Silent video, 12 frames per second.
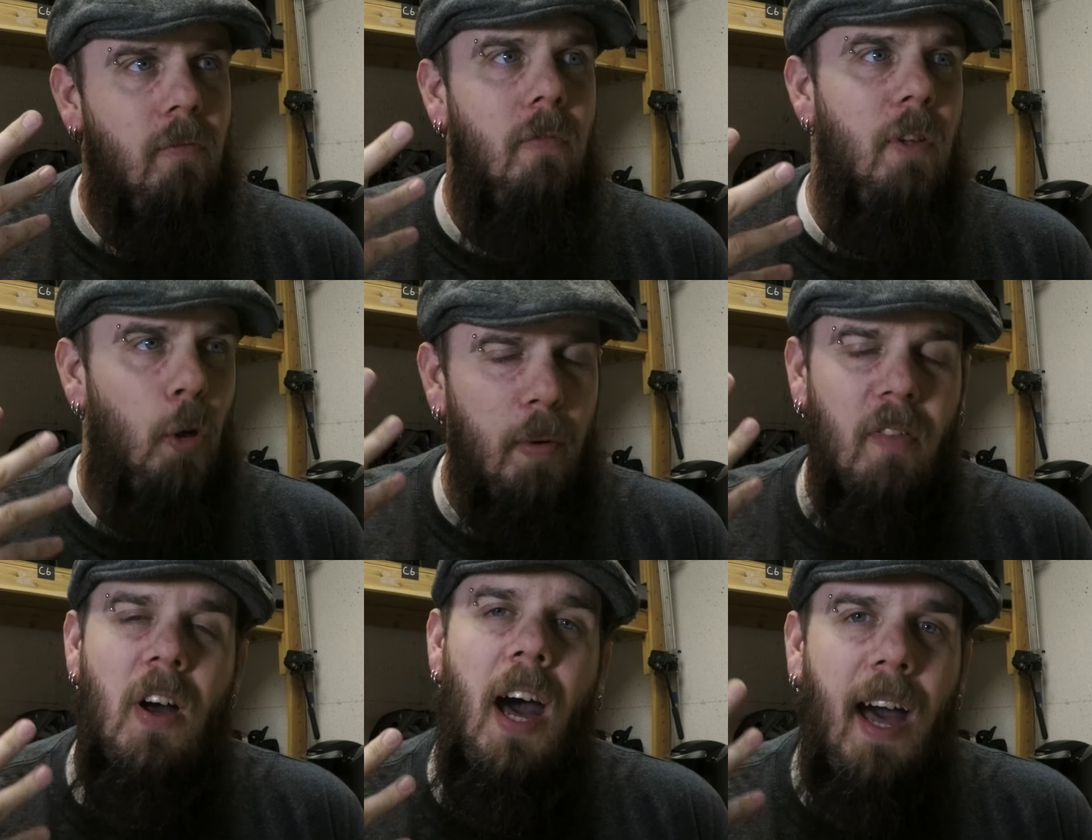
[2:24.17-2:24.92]
little
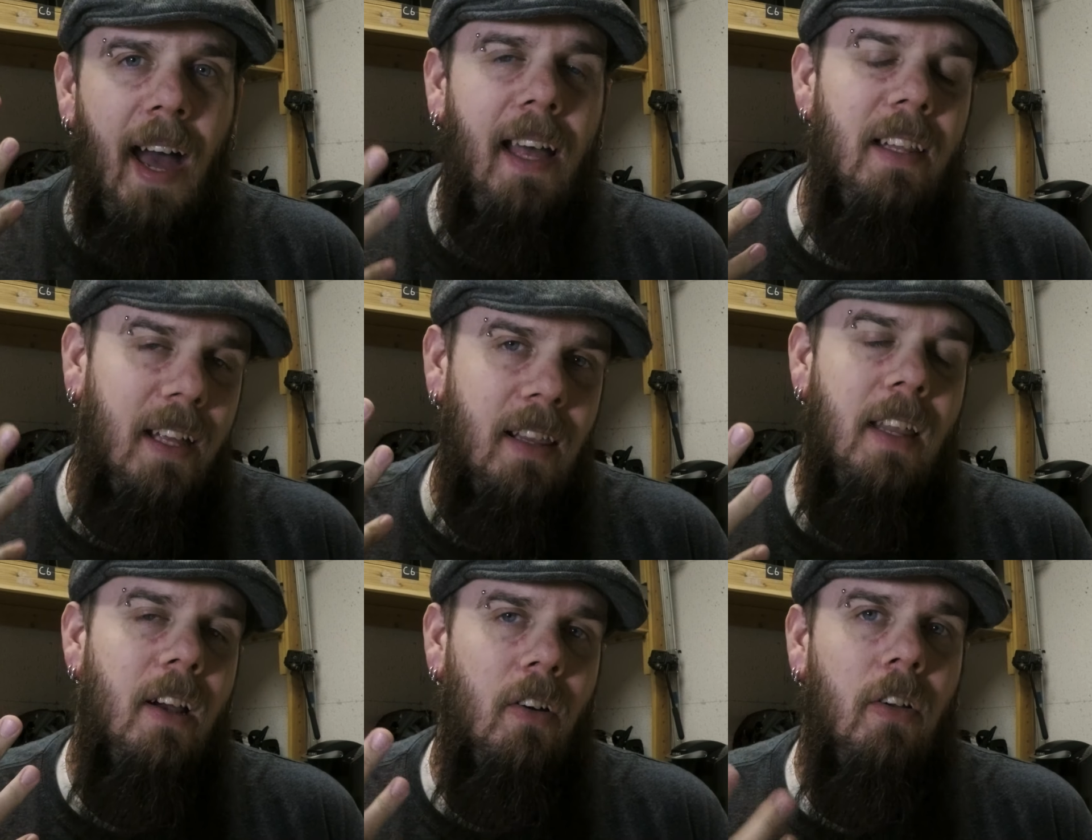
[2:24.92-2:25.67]
bit of a highlight
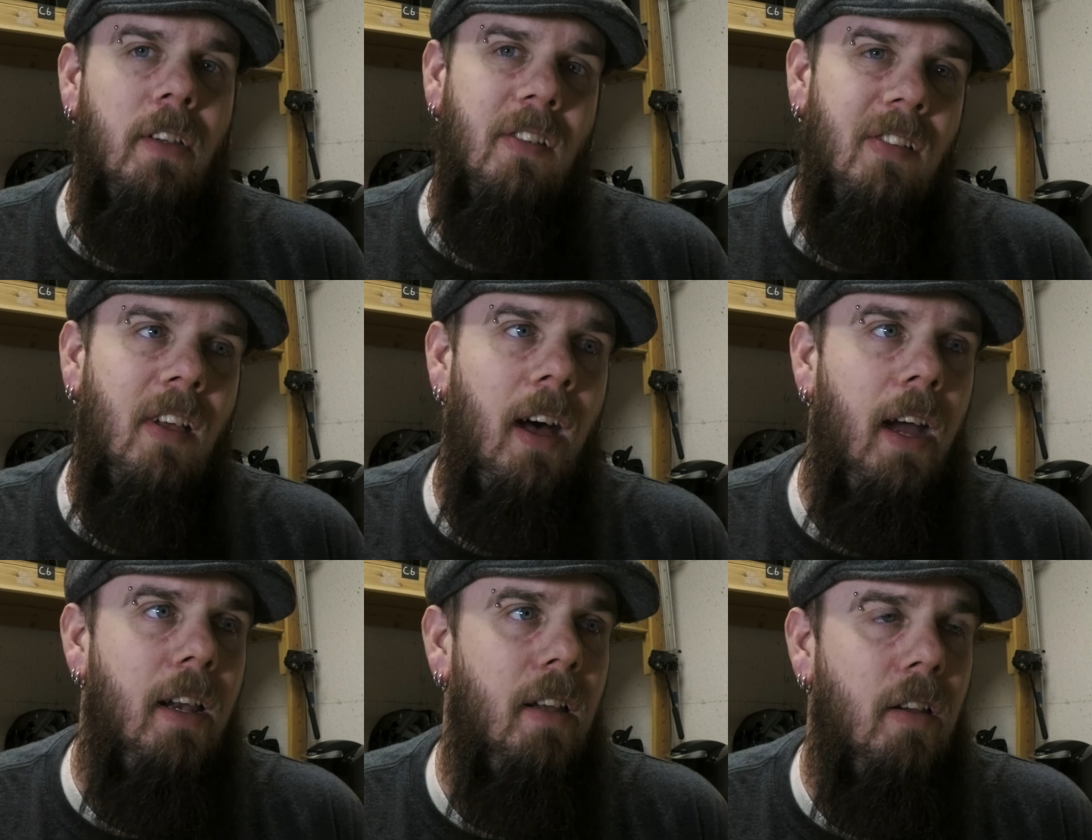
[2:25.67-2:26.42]
there on the
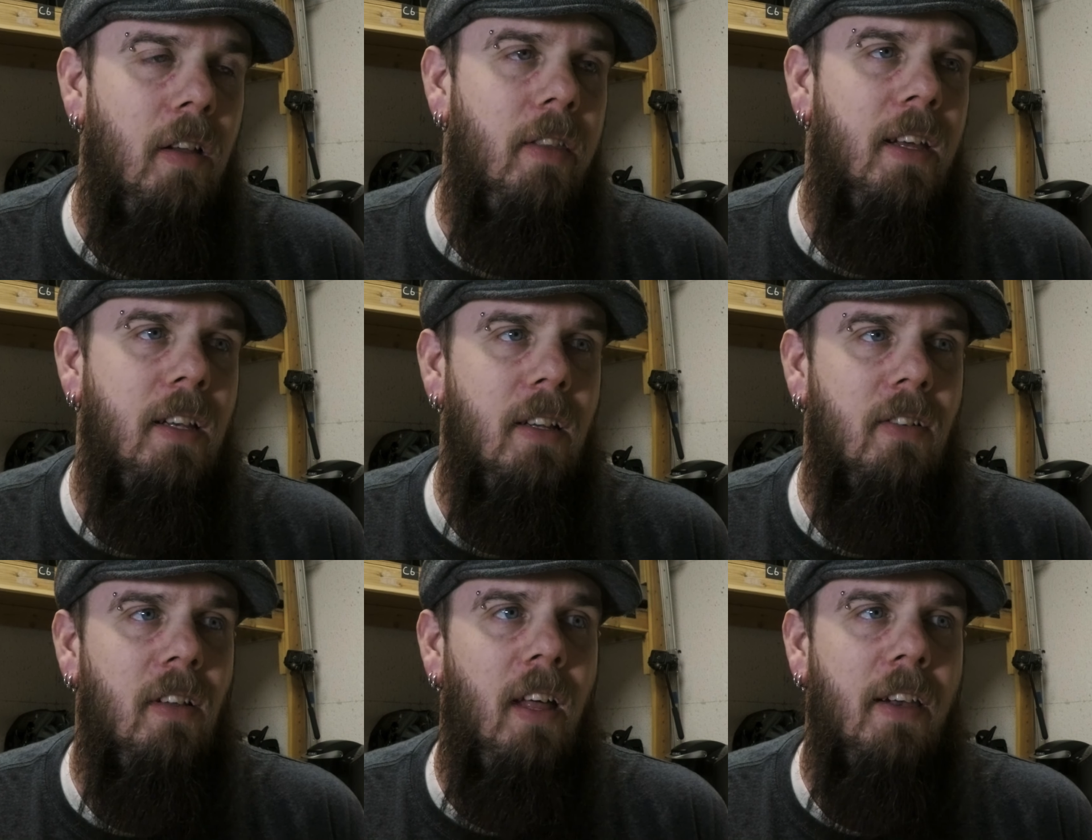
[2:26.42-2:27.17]
side. I think it
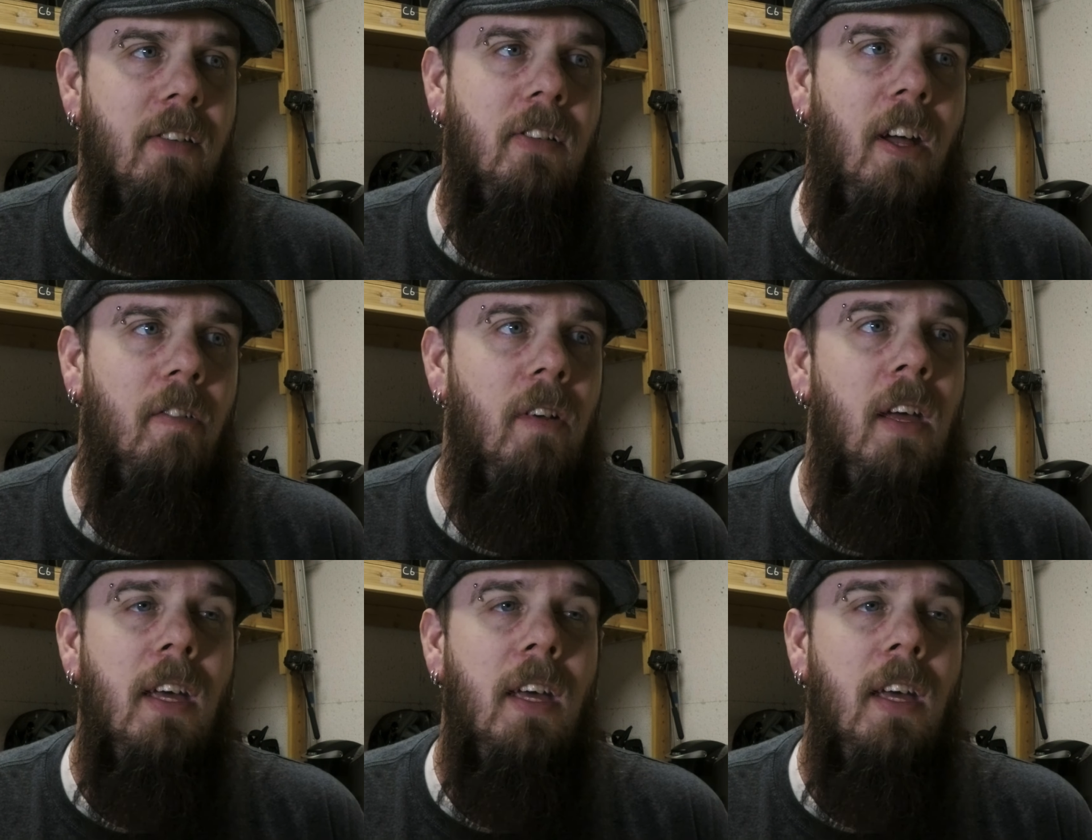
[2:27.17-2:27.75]
does a lot of stuff.